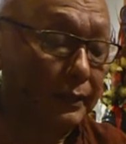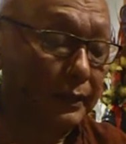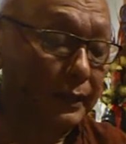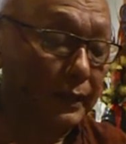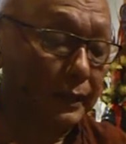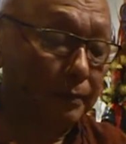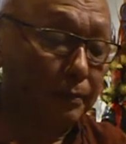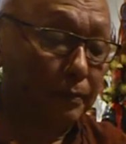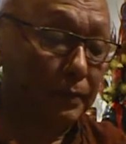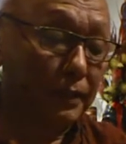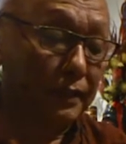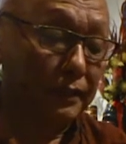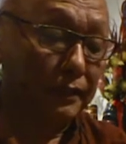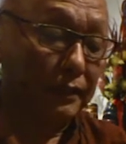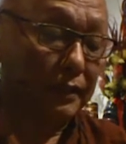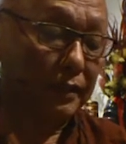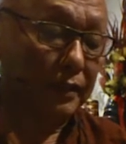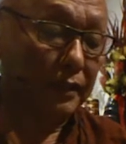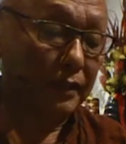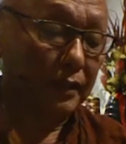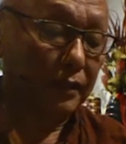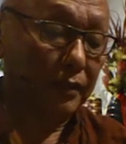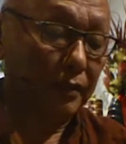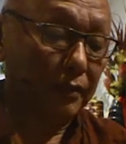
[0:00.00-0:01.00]
That means
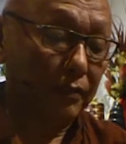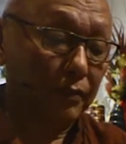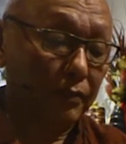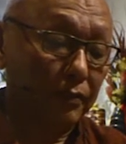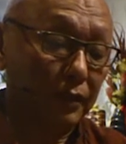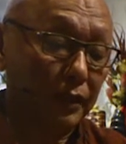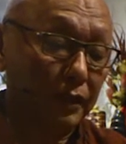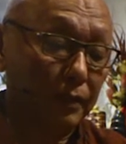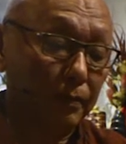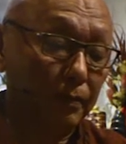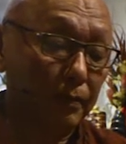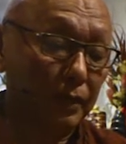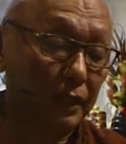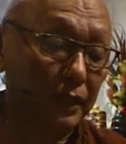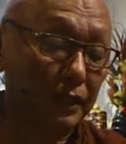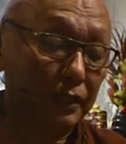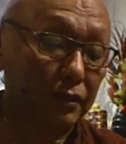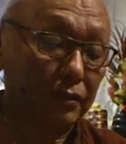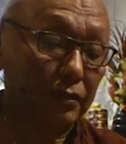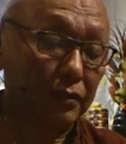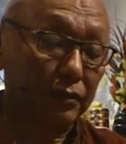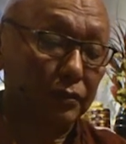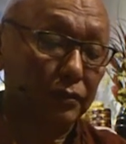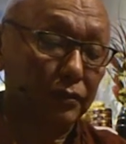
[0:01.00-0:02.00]

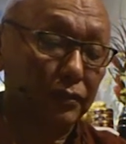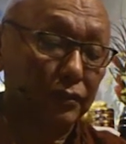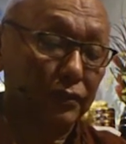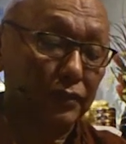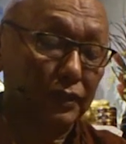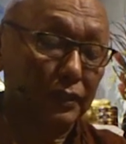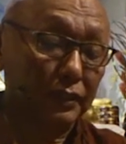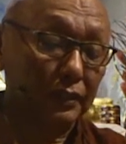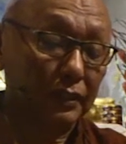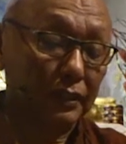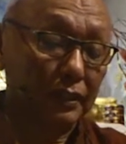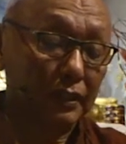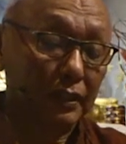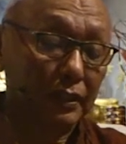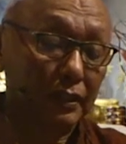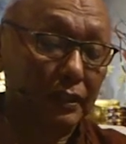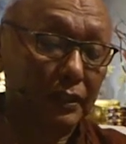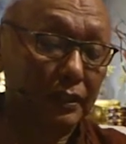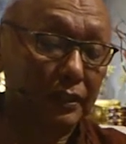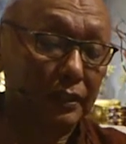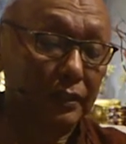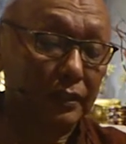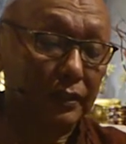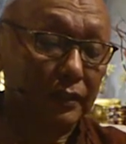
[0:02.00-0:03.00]
whereby consciousness
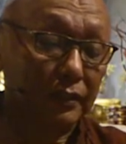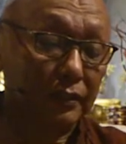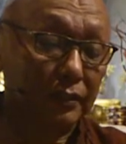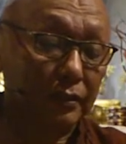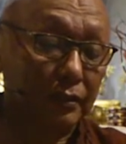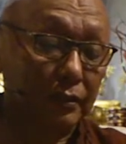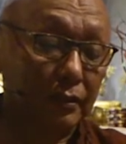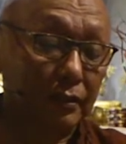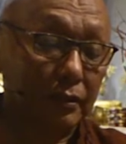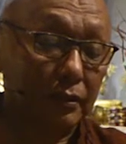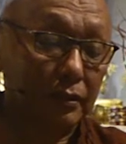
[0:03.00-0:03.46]
is